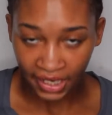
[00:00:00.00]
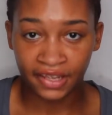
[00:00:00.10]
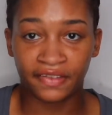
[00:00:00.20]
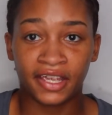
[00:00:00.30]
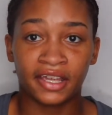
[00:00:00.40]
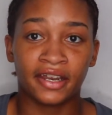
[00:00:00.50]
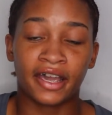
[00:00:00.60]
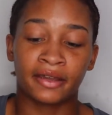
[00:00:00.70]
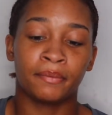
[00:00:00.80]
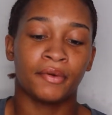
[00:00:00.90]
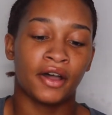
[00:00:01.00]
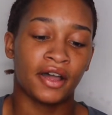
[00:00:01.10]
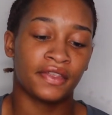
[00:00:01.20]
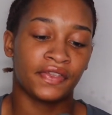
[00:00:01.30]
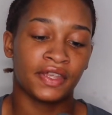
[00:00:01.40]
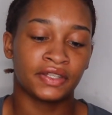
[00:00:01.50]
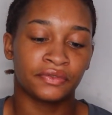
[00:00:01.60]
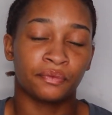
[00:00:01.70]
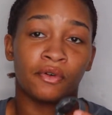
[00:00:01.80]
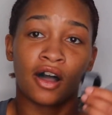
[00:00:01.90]
And then I bought
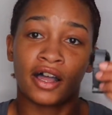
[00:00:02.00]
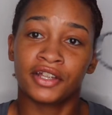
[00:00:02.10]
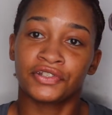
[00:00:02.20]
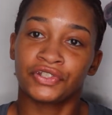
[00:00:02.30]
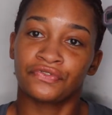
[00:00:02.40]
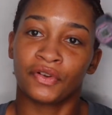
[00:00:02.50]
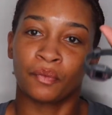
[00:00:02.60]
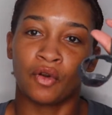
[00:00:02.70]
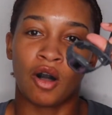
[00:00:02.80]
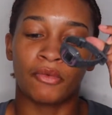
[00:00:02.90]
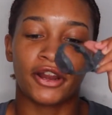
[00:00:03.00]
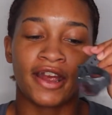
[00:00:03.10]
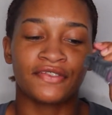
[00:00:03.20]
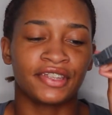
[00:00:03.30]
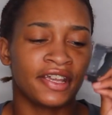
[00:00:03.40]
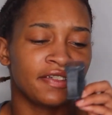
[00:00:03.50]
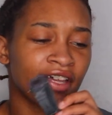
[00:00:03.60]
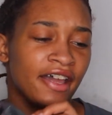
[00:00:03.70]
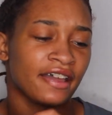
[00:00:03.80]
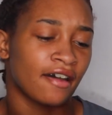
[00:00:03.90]
this watch from Walmart. Everything
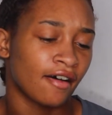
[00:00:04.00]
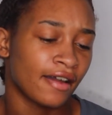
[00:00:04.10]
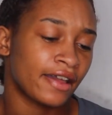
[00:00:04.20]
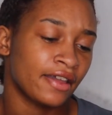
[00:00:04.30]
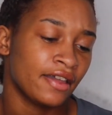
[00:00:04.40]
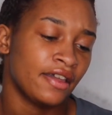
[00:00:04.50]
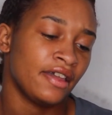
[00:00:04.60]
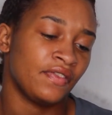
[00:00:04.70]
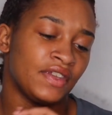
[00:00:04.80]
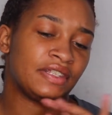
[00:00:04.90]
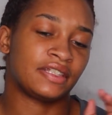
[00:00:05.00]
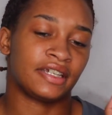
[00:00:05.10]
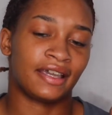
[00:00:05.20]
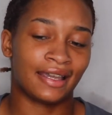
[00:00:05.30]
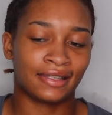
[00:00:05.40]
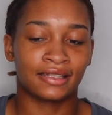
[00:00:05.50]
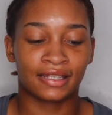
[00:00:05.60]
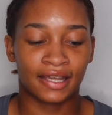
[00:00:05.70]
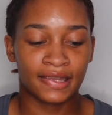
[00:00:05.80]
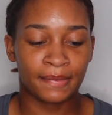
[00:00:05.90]
that I got that's like
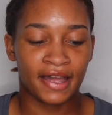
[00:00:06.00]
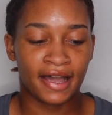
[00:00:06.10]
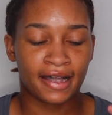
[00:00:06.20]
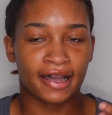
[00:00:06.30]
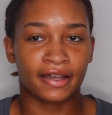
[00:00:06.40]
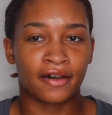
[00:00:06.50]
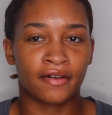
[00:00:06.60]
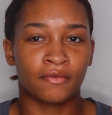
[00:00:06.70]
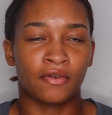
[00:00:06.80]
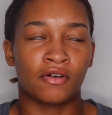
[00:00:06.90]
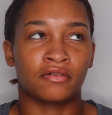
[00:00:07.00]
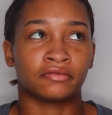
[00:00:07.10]
inside the bag, I, well,